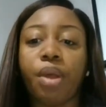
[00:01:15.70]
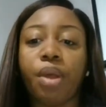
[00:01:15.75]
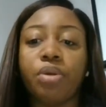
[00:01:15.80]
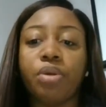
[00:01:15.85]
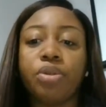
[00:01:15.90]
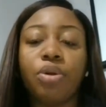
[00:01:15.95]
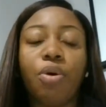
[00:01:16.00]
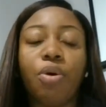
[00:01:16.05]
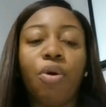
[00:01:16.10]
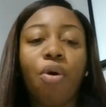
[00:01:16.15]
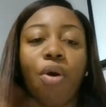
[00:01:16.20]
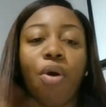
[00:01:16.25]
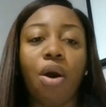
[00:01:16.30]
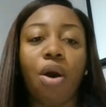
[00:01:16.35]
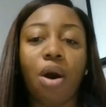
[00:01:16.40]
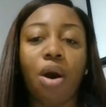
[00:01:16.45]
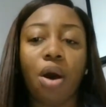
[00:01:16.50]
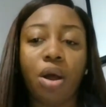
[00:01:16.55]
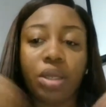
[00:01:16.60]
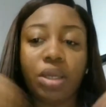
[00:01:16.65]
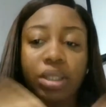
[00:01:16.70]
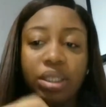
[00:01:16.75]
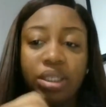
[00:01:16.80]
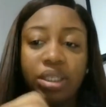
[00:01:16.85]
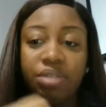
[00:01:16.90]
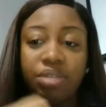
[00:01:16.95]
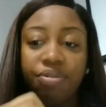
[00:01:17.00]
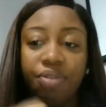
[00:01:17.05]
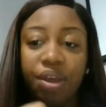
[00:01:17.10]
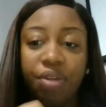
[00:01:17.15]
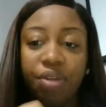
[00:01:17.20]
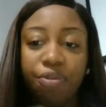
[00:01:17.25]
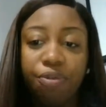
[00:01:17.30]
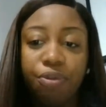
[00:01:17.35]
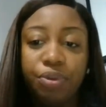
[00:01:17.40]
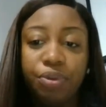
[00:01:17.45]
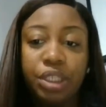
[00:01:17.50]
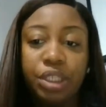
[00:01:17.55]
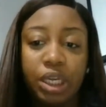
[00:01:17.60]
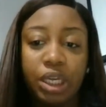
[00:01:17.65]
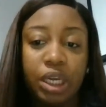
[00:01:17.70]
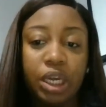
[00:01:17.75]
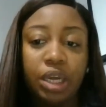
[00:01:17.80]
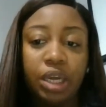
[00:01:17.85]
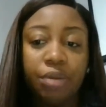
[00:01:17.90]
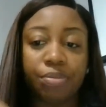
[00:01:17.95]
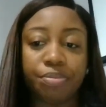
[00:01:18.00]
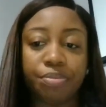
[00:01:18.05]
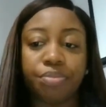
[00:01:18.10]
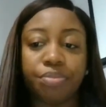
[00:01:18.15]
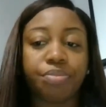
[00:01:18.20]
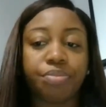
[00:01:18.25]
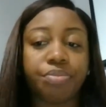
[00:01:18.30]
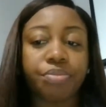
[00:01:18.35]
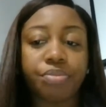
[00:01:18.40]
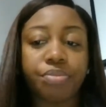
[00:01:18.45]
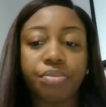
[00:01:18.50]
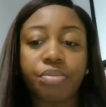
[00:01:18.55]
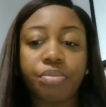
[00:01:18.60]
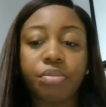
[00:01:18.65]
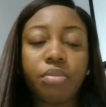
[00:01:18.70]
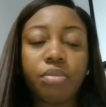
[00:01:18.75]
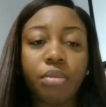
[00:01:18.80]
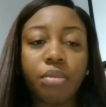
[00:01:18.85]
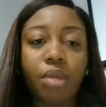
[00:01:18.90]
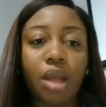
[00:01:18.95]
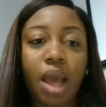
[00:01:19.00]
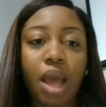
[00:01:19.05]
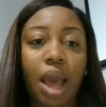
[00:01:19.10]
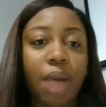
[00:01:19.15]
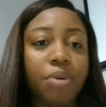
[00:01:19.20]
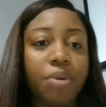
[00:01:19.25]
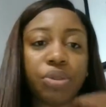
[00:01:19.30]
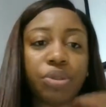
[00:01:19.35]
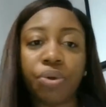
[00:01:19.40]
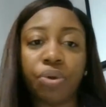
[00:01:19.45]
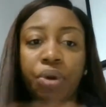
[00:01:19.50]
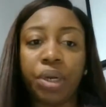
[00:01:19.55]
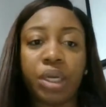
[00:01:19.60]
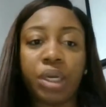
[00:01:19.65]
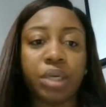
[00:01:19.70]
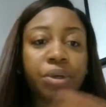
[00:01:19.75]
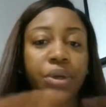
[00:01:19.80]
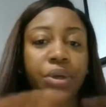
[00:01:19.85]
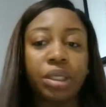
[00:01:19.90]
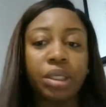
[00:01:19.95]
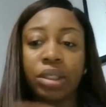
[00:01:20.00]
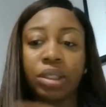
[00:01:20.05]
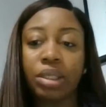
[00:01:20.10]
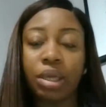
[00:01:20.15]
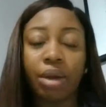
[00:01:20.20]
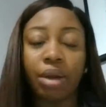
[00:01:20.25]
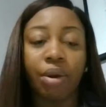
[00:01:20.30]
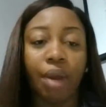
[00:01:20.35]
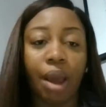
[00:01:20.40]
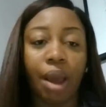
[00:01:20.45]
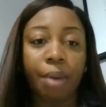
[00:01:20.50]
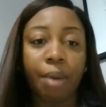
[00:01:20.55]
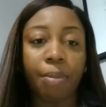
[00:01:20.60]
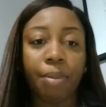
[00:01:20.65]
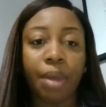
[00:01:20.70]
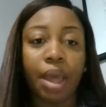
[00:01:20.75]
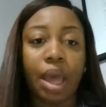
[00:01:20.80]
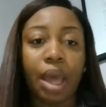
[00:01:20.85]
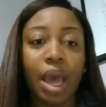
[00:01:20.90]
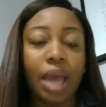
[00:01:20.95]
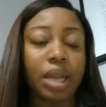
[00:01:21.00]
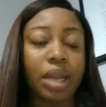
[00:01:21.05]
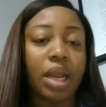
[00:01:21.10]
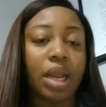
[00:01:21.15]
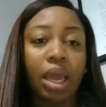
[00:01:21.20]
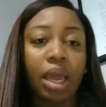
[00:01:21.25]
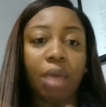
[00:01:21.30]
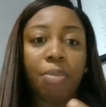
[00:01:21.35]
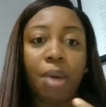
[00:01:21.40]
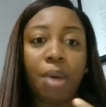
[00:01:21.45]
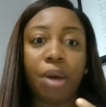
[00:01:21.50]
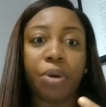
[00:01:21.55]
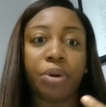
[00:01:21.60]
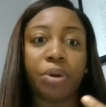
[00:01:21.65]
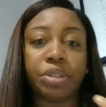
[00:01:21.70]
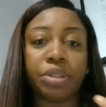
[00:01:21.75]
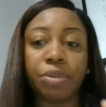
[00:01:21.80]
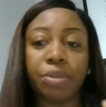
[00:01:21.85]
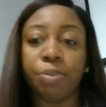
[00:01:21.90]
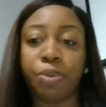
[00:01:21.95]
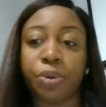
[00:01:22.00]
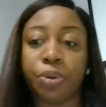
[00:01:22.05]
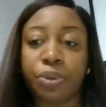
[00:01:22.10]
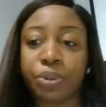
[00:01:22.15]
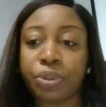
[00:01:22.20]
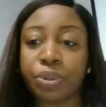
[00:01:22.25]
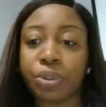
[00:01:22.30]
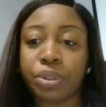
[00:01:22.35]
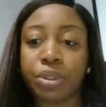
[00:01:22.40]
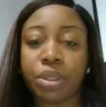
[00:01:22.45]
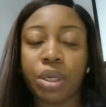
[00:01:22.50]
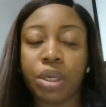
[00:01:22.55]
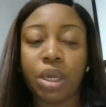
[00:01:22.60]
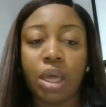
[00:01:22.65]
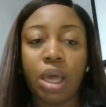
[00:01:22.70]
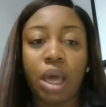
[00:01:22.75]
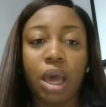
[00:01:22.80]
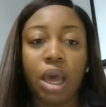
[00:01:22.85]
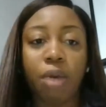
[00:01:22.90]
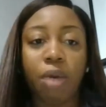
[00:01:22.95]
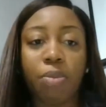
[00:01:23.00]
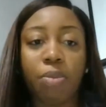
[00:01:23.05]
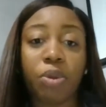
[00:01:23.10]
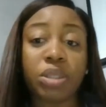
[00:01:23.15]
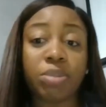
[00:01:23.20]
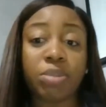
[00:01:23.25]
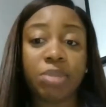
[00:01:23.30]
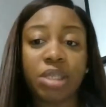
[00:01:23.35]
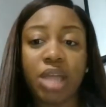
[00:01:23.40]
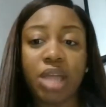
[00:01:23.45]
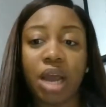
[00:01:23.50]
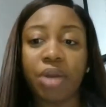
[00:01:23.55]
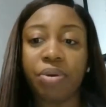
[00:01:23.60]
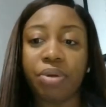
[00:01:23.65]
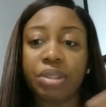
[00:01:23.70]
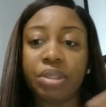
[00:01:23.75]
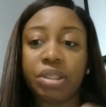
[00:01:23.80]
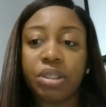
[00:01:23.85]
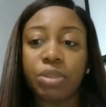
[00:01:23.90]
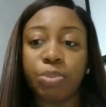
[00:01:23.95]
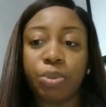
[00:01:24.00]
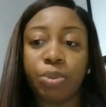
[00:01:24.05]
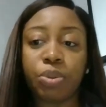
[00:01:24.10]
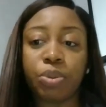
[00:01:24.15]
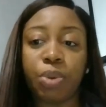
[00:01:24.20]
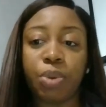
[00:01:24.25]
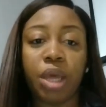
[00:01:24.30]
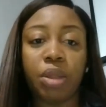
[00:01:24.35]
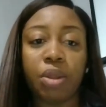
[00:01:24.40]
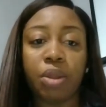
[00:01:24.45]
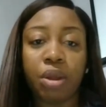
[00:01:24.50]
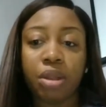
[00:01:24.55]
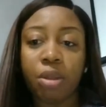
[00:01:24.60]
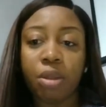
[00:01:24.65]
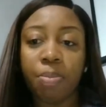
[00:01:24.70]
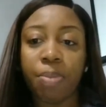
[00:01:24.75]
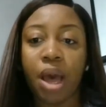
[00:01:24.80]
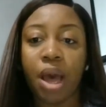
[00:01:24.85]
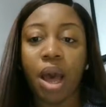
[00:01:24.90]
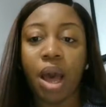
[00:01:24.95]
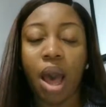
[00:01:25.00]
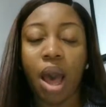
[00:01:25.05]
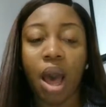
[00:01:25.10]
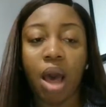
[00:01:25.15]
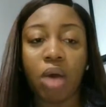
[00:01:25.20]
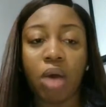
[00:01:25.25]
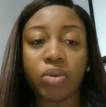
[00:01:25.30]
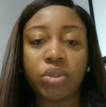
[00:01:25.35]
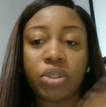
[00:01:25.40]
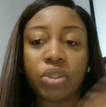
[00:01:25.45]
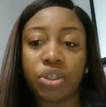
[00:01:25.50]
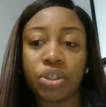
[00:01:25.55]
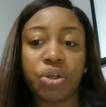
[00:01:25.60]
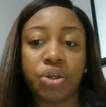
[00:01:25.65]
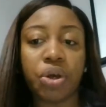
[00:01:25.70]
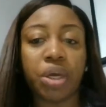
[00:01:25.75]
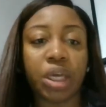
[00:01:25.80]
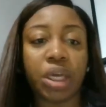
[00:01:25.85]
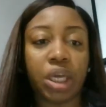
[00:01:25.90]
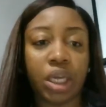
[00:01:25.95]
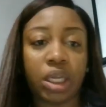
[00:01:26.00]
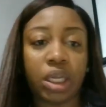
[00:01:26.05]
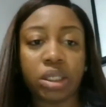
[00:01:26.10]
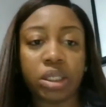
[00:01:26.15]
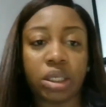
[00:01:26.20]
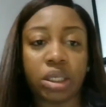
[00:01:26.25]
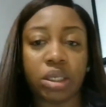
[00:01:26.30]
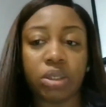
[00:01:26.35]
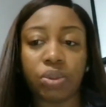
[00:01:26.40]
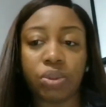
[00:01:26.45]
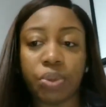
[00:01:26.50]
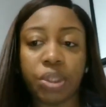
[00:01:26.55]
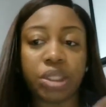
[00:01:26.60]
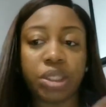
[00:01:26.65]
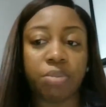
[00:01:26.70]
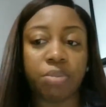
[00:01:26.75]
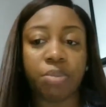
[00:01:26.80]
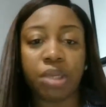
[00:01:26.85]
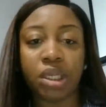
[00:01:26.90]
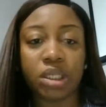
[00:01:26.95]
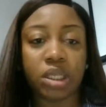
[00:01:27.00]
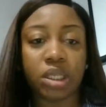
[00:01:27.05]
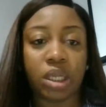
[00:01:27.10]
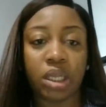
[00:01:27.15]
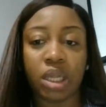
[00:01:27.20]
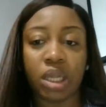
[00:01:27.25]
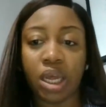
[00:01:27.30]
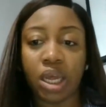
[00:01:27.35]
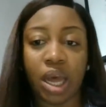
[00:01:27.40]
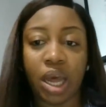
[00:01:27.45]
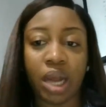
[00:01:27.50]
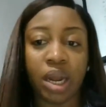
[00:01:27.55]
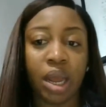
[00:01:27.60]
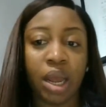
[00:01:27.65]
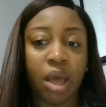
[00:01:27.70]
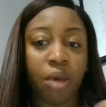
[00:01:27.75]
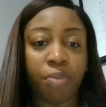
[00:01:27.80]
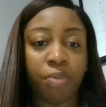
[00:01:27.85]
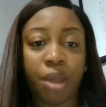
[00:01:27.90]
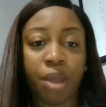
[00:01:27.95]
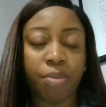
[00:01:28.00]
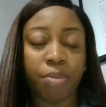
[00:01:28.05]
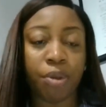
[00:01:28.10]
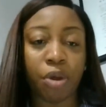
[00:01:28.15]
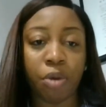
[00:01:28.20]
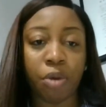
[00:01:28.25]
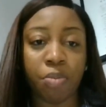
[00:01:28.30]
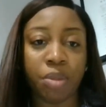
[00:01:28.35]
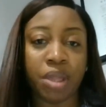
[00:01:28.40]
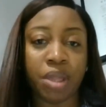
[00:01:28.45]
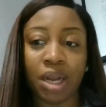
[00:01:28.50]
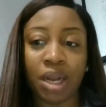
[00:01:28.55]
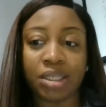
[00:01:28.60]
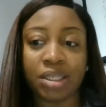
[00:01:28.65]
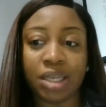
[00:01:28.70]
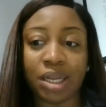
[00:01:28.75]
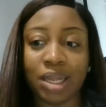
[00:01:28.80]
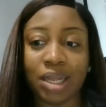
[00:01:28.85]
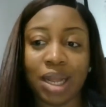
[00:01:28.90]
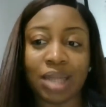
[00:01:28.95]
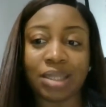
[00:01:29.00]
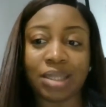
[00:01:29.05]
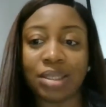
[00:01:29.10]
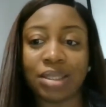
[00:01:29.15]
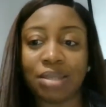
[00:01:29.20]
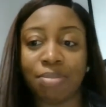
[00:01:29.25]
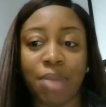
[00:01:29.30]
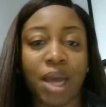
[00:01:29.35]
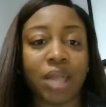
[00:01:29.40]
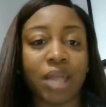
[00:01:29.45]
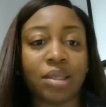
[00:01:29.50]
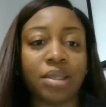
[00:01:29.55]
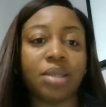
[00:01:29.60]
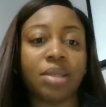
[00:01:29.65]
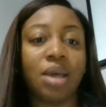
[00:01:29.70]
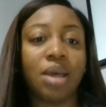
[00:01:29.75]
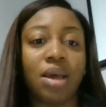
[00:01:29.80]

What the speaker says: So on this fateful day, I was scrolling on Instagram and then I came across a post. It was Mr. Chris's post where he talked about how teaching your kids in 20 minutes a day can help them become intelligent and smart,